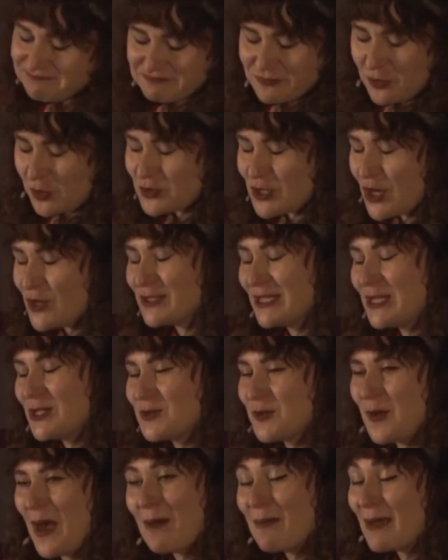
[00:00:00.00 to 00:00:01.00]
Not totally
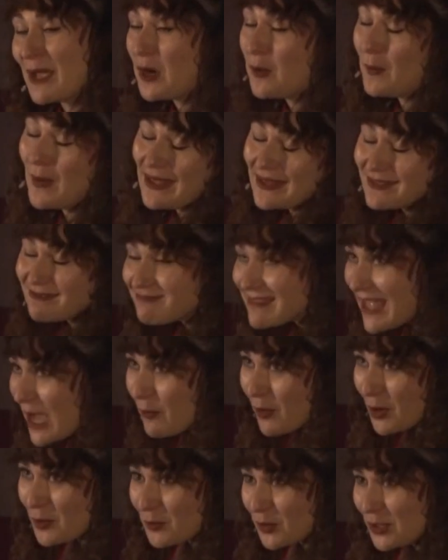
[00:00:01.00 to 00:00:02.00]
sure how big a win that
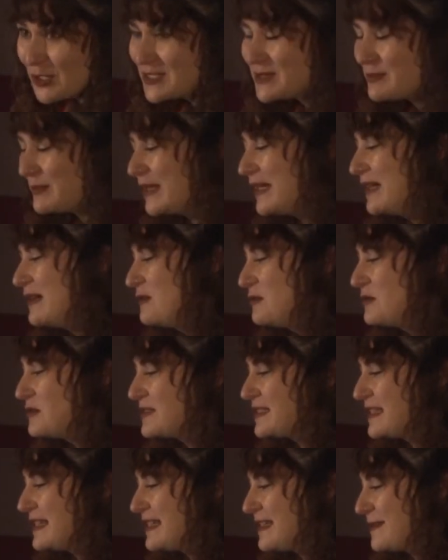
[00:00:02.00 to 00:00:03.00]
one was, but we'll
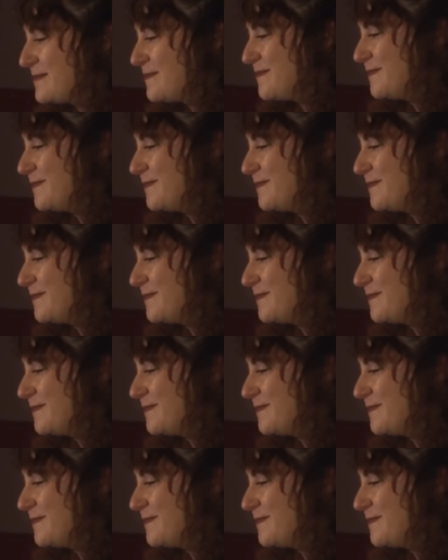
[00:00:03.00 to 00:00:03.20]
see.